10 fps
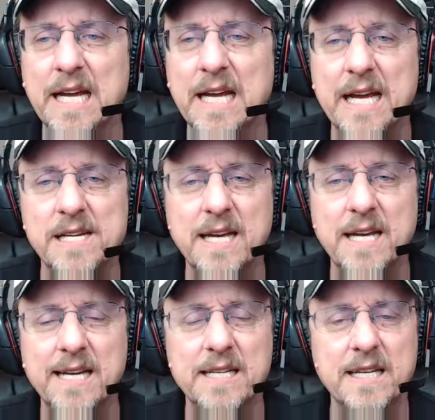
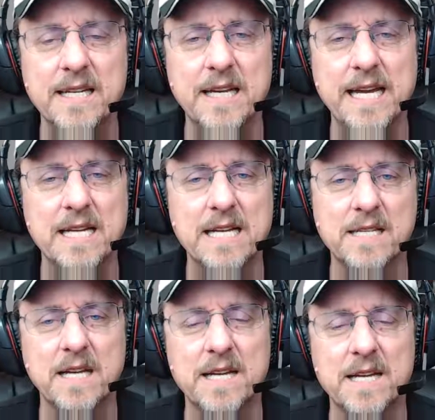and he has
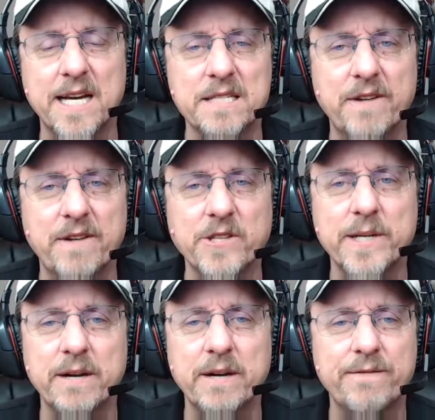a nice
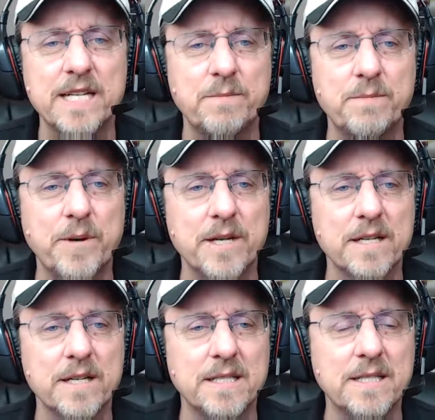following on Facebook.
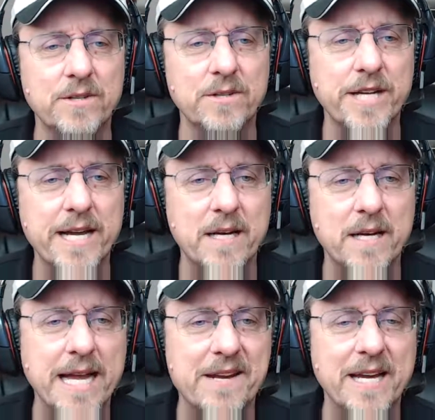And so check
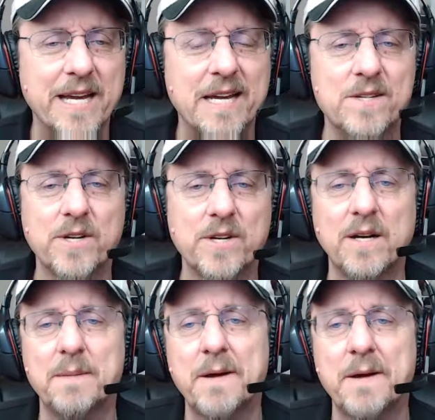out Cadillac Country
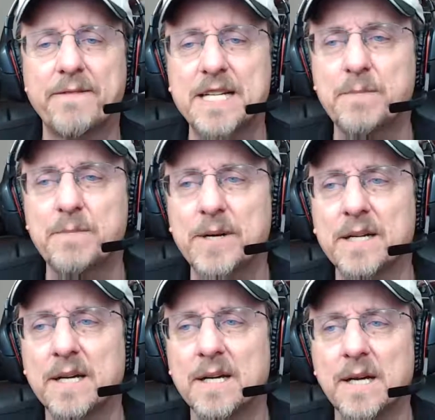Club on
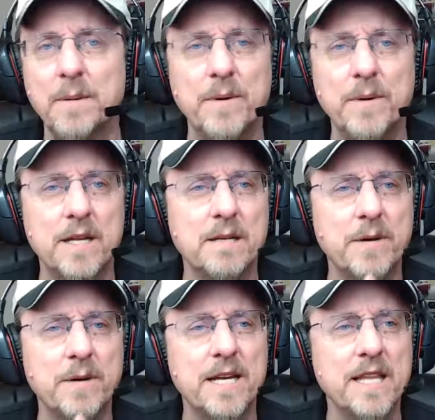Facebook. But
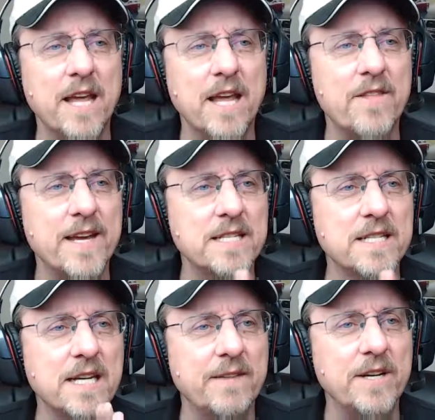the other thing
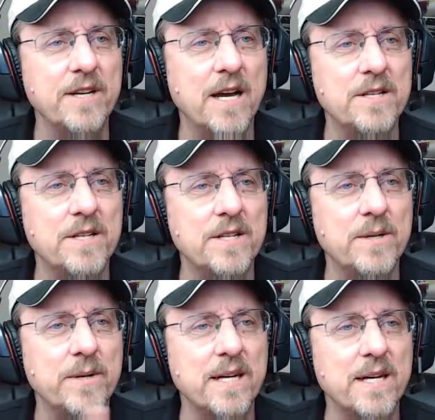is, if you go
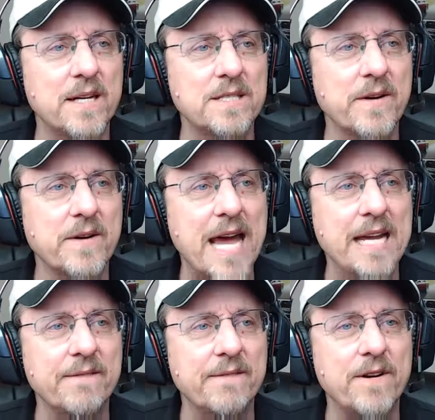to
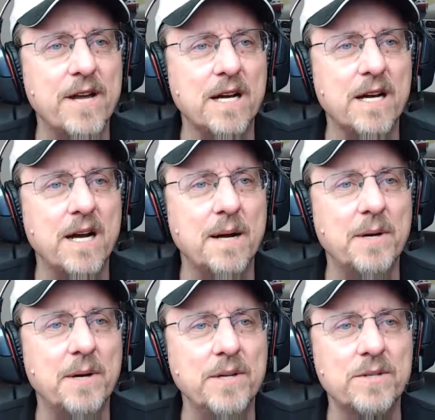
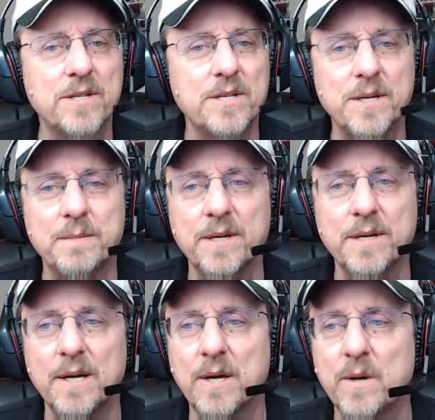CaddyInfo.com on YouTube,
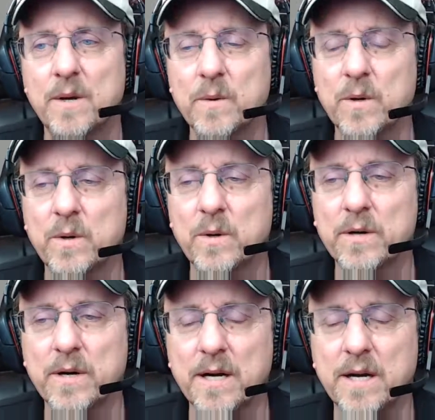
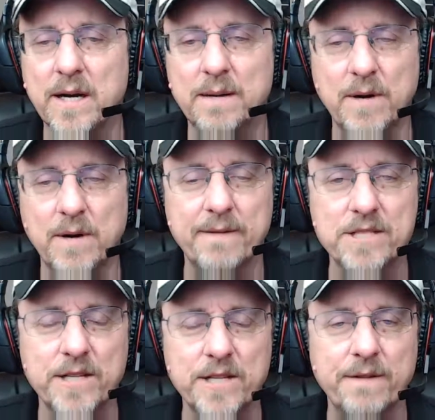or
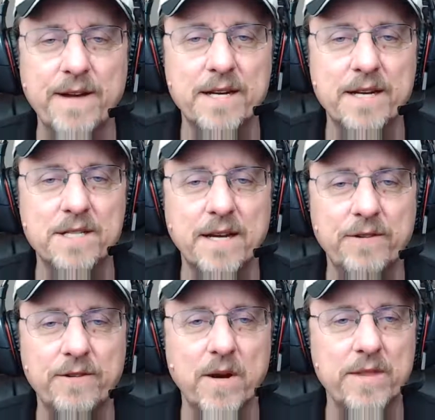obviously you found us
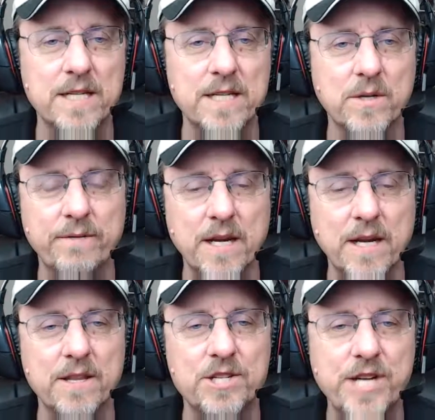if you're on this. So if you
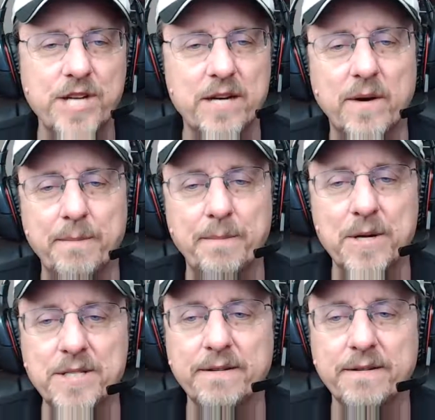go to this channel I'm
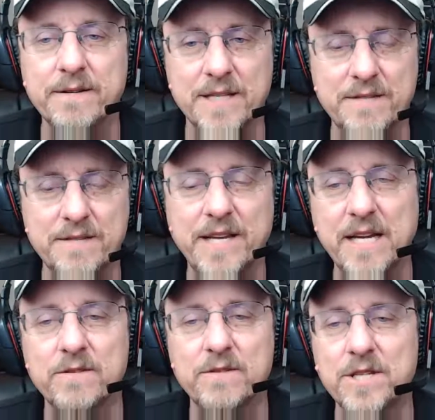posting this
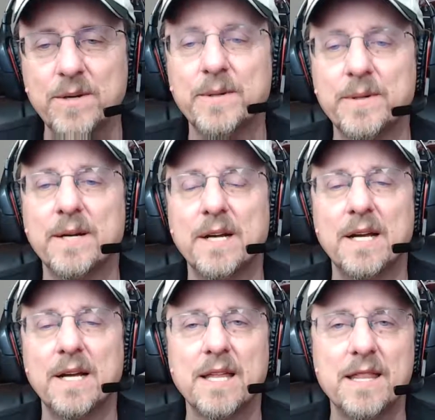video to,
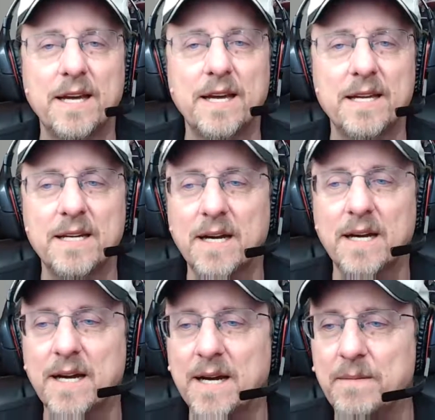then
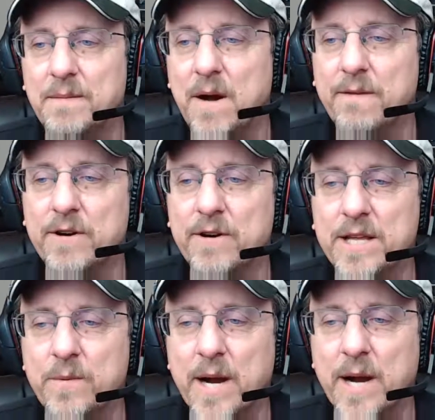over
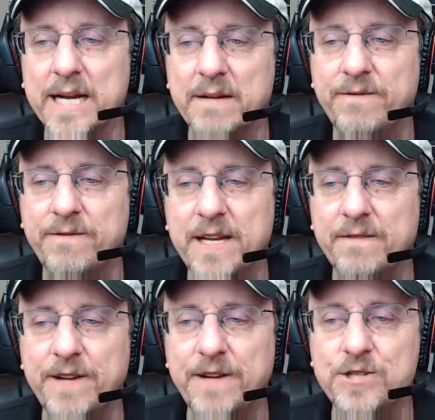in the right
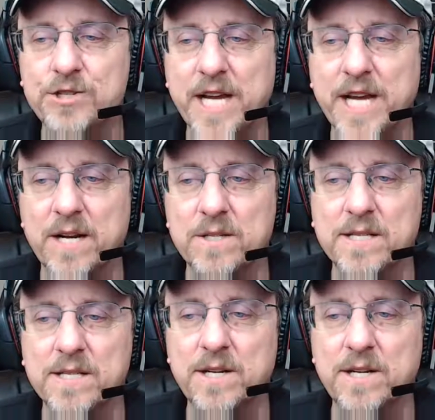featured channels, then